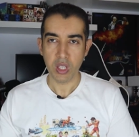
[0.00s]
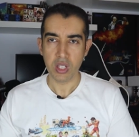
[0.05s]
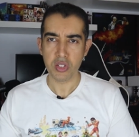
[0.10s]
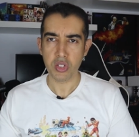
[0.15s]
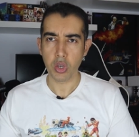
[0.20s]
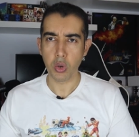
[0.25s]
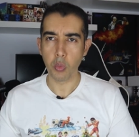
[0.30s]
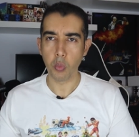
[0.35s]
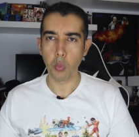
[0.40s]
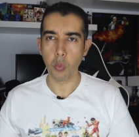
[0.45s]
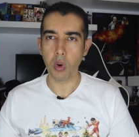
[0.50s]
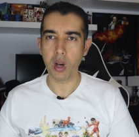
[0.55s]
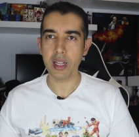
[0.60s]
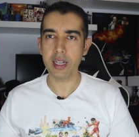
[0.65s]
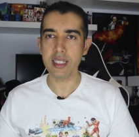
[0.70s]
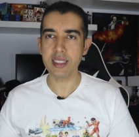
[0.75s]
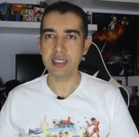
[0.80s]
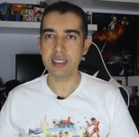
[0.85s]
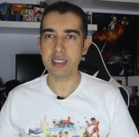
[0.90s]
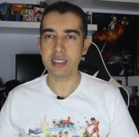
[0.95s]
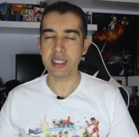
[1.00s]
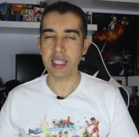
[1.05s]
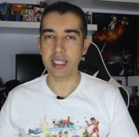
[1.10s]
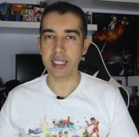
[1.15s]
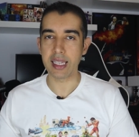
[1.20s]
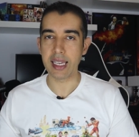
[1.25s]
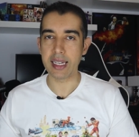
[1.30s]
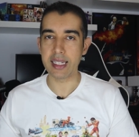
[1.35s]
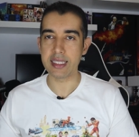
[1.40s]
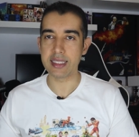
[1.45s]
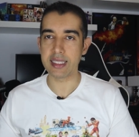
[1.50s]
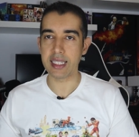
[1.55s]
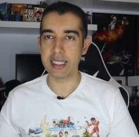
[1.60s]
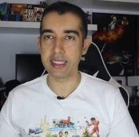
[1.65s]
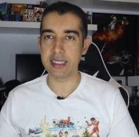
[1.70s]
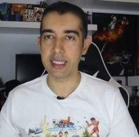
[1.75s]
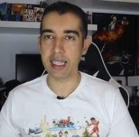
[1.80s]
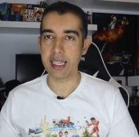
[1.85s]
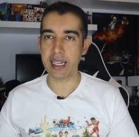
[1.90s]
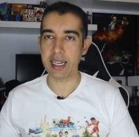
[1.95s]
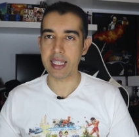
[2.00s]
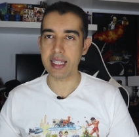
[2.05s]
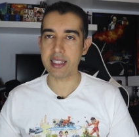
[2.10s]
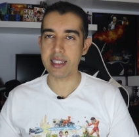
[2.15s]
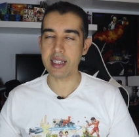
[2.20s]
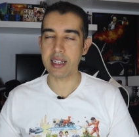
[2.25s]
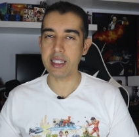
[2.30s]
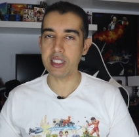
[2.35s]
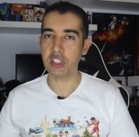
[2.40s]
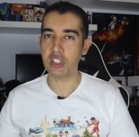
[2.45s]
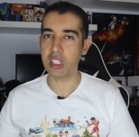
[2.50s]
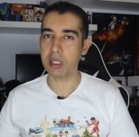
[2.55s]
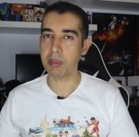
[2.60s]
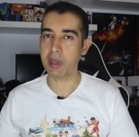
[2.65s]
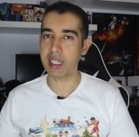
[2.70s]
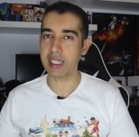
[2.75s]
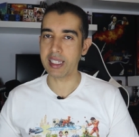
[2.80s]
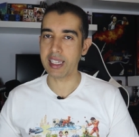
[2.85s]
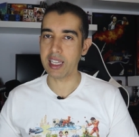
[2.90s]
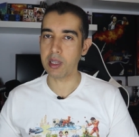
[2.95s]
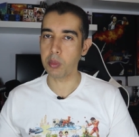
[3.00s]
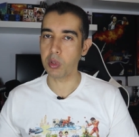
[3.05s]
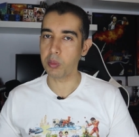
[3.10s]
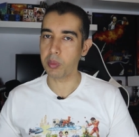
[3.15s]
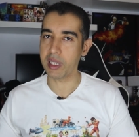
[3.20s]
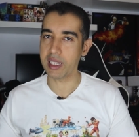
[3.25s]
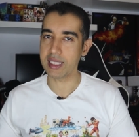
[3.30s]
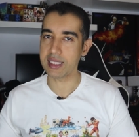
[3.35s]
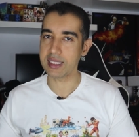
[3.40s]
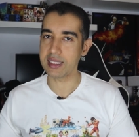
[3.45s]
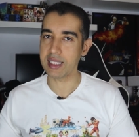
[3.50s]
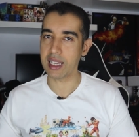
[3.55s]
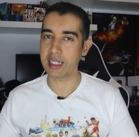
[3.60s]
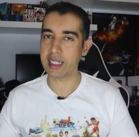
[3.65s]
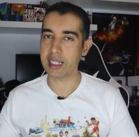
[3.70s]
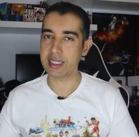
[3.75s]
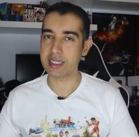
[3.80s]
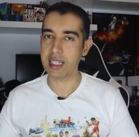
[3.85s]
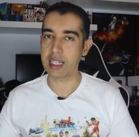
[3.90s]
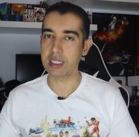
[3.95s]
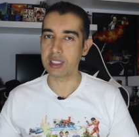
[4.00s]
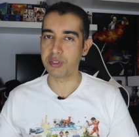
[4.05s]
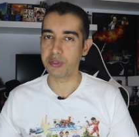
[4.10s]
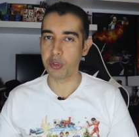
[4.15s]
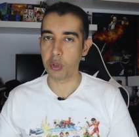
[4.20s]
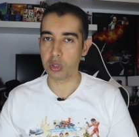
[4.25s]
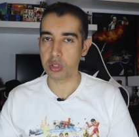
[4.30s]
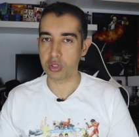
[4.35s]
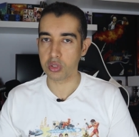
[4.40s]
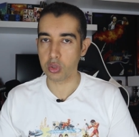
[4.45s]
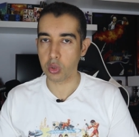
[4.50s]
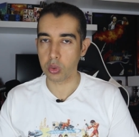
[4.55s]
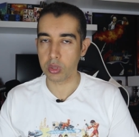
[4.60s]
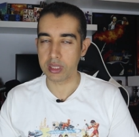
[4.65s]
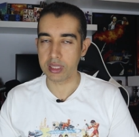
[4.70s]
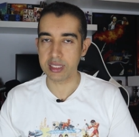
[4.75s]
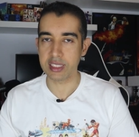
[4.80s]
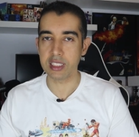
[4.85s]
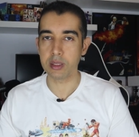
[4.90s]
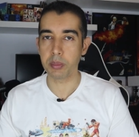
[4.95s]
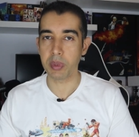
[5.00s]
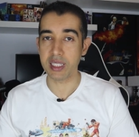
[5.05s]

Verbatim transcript: So what is this thing? It is an HDMI cable, but it's not. That's not the full story. This is